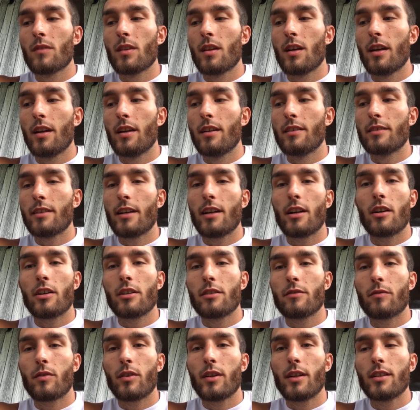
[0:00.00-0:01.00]
And tell all your
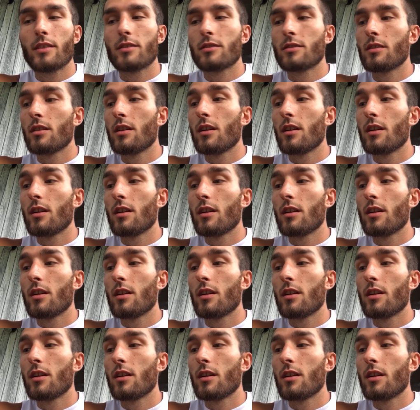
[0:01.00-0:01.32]
friends.